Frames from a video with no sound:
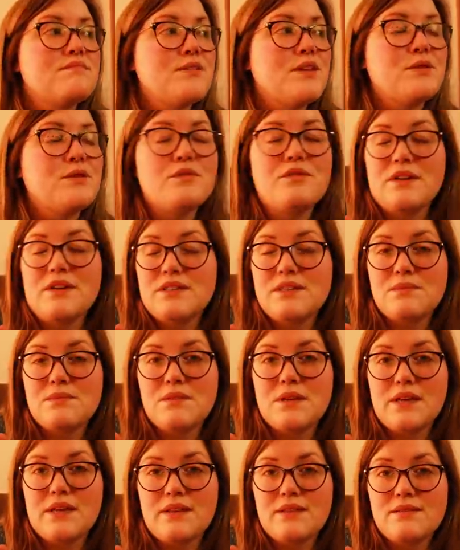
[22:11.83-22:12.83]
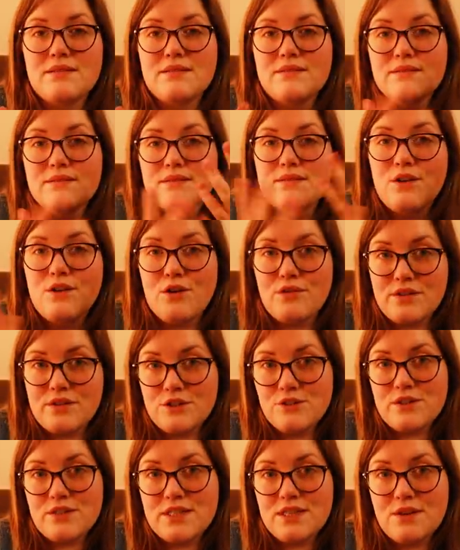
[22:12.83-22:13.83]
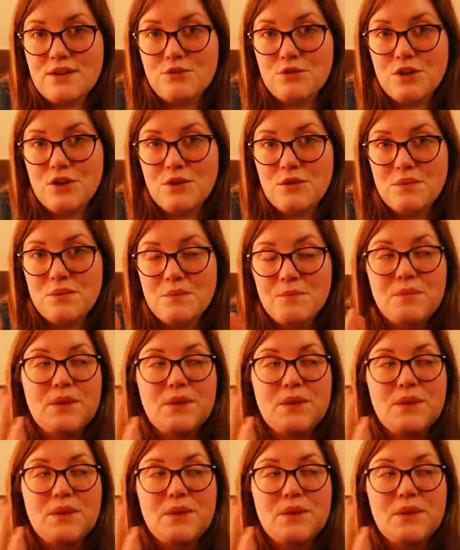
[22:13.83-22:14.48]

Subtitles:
you'll find something of interest there for you.